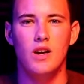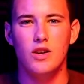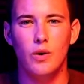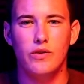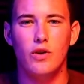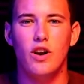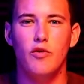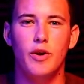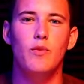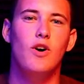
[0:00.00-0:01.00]
Yo, what's going on,
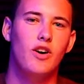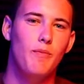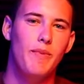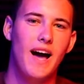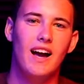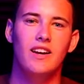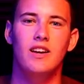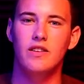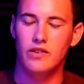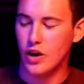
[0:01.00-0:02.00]
everybody? Welcome back.
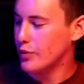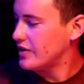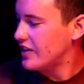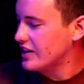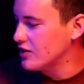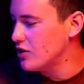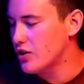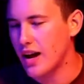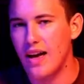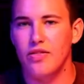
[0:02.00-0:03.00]
Today we're going to be taking a
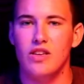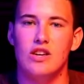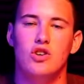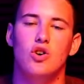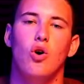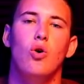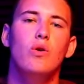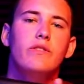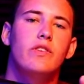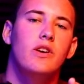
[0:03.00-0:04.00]
look at the
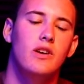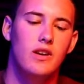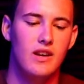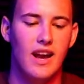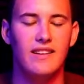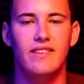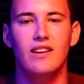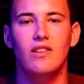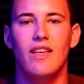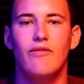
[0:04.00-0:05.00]
Colt
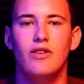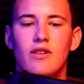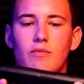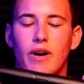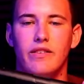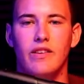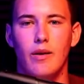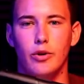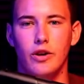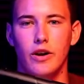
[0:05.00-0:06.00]
1911 by
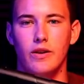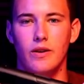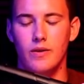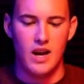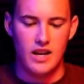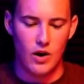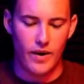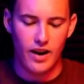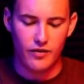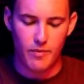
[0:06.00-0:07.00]
Cybergun. Now,
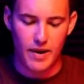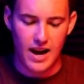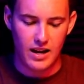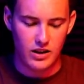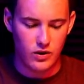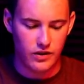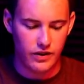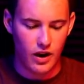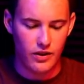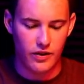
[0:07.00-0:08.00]
right off the bat, you can
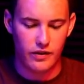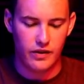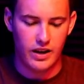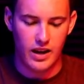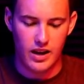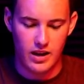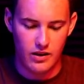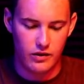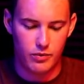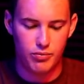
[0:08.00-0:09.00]
tell that this thing
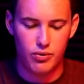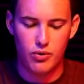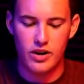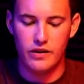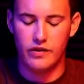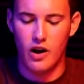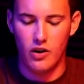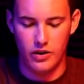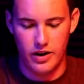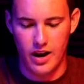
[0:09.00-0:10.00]
is pretty
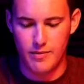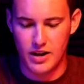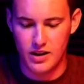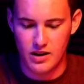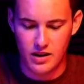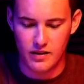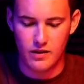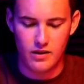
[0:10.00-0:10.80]
solid. I mean,